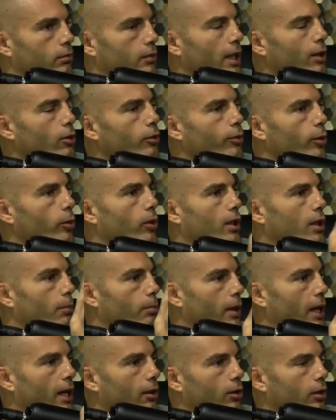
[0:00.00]
I don't know if he wanted a
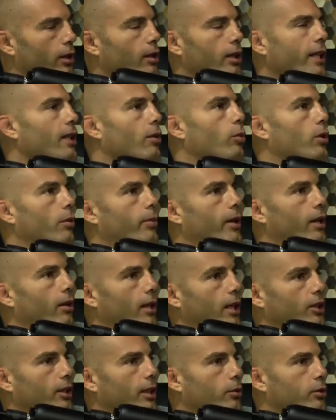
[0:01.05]
banner, and he didn't want a banner
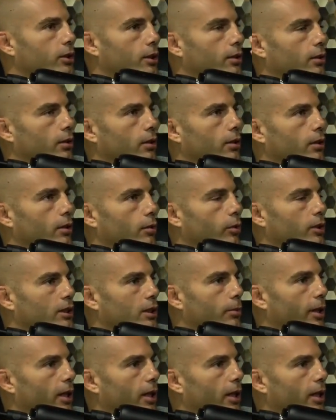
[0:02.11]
actually. That was it wasn't a